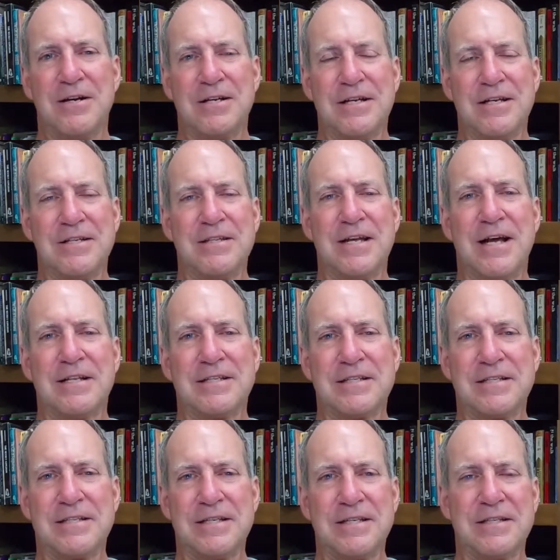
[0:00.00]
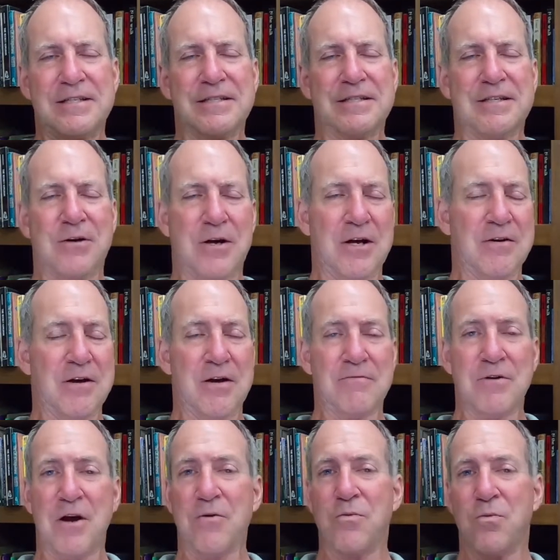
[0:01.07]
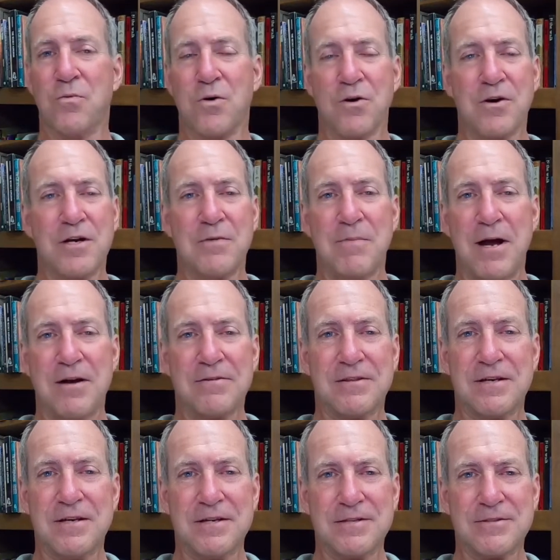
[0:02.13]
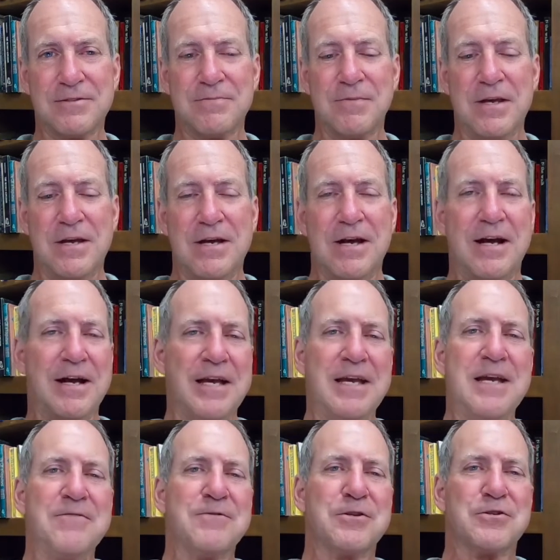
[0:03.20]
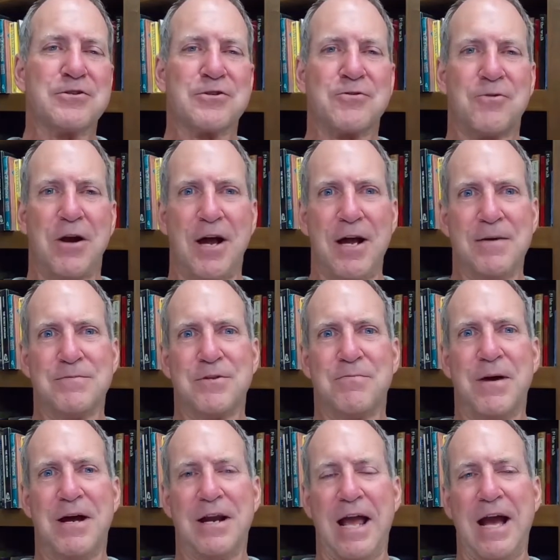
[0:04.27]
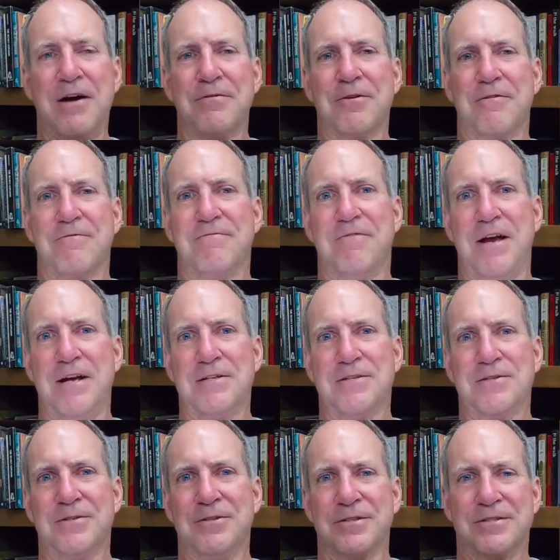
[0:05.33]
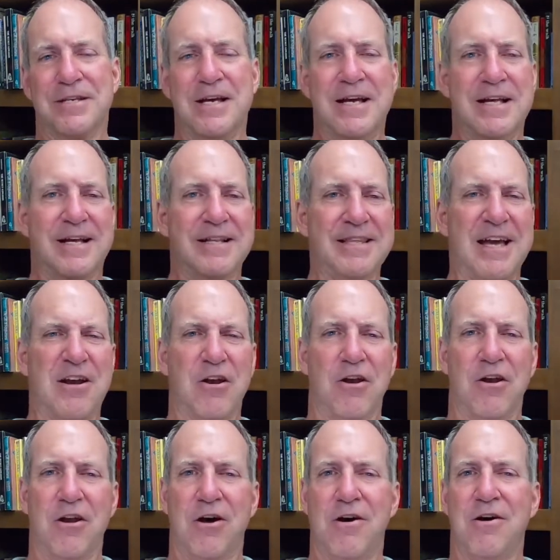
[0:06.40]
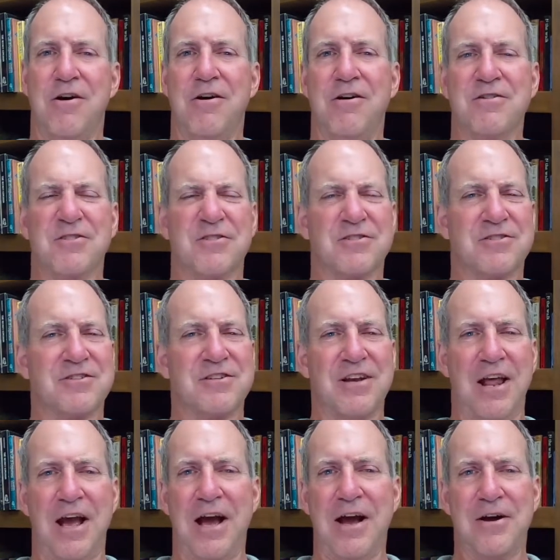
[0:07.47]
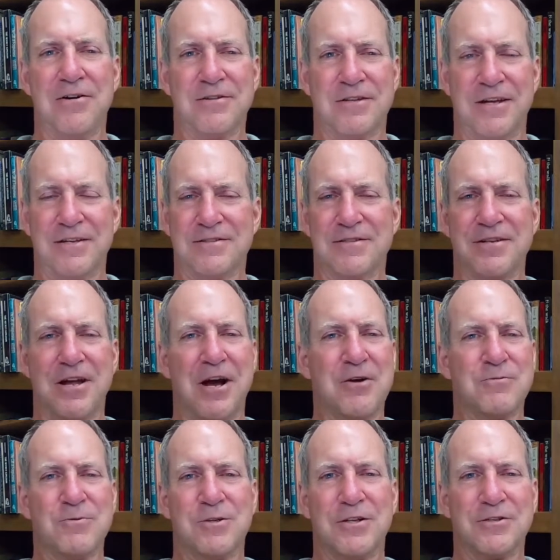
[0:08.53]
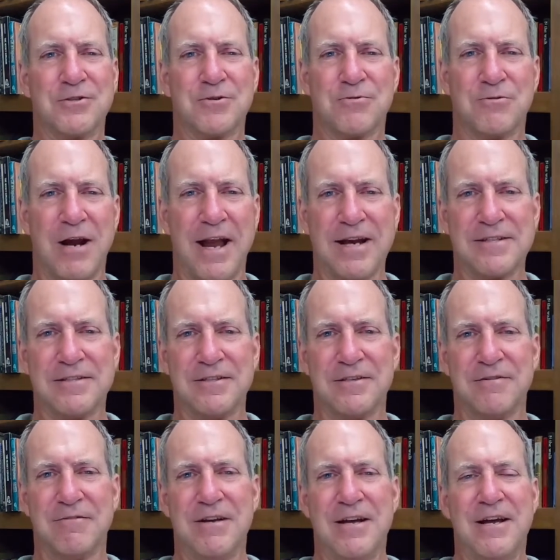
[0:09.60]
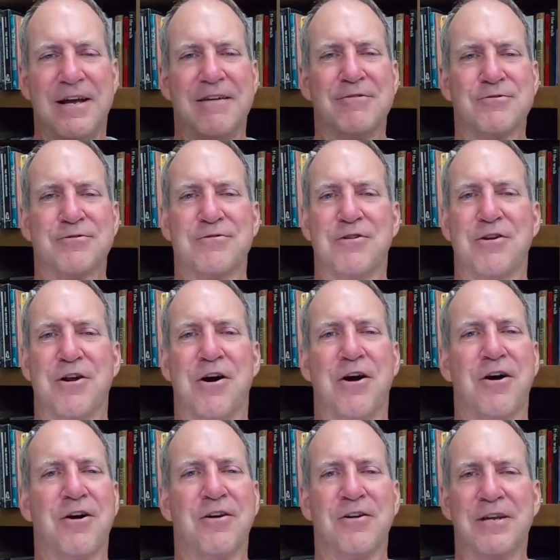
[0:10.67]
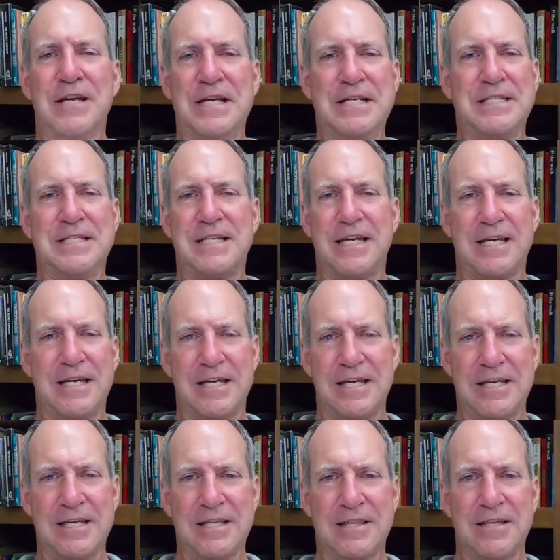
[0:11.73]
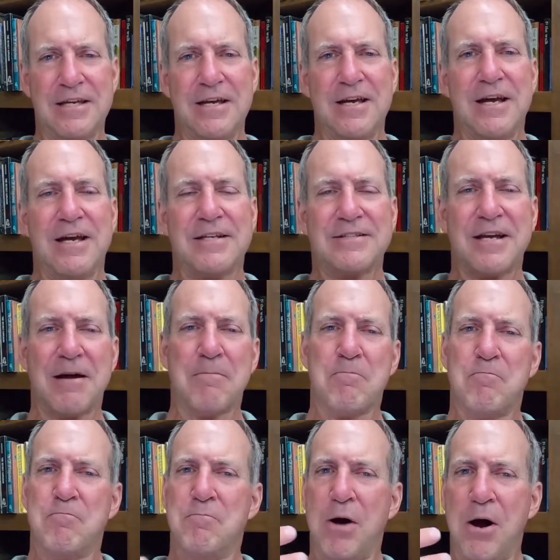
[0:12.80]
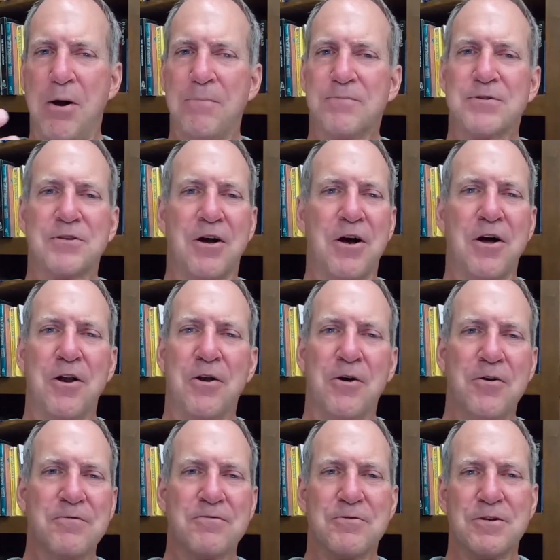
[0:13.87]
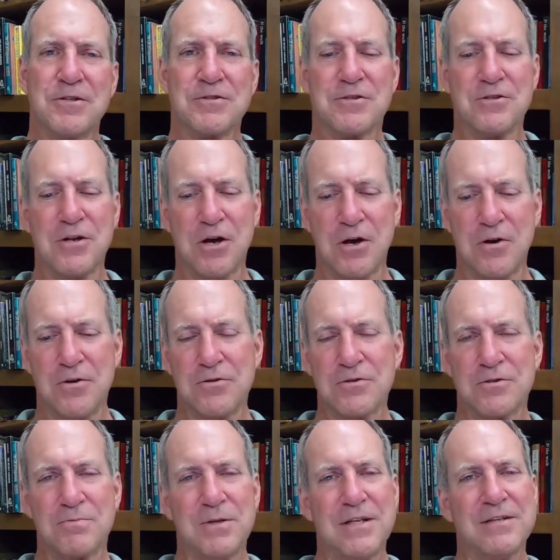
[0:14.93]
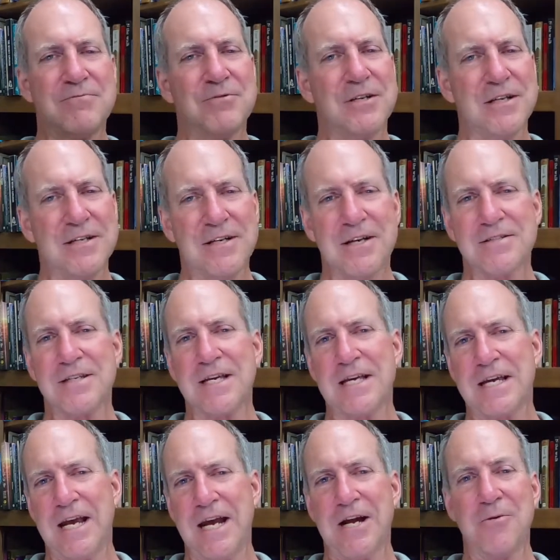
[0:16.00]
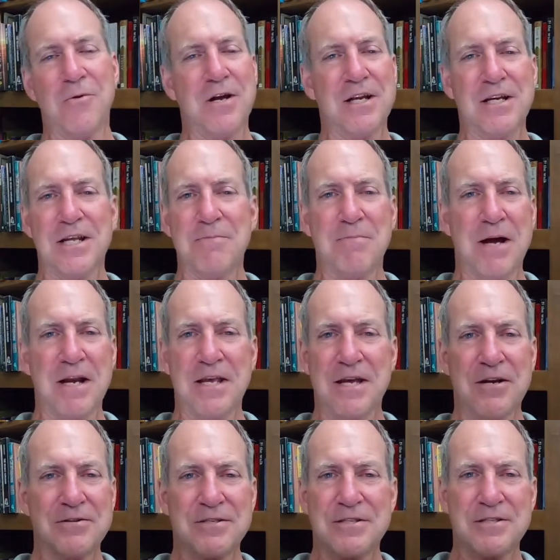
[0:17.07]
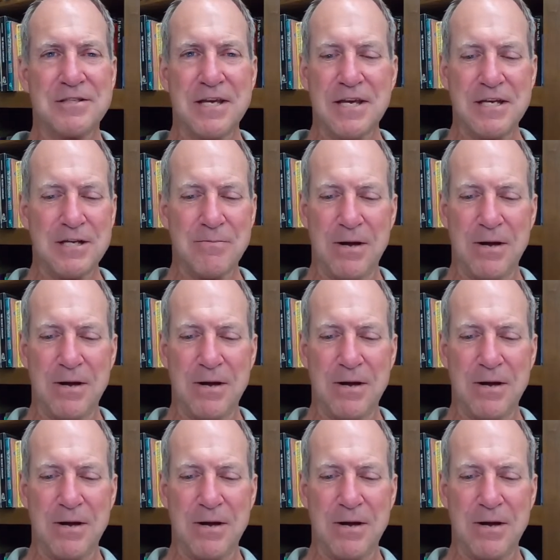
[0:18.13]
in that stint of not worried about things. He even describes about how their face looks. Got that long snout that's not real attractive, and those gnarly teeth. It's got bumps all over its nose, but it really doesn't care what anybody else is thinking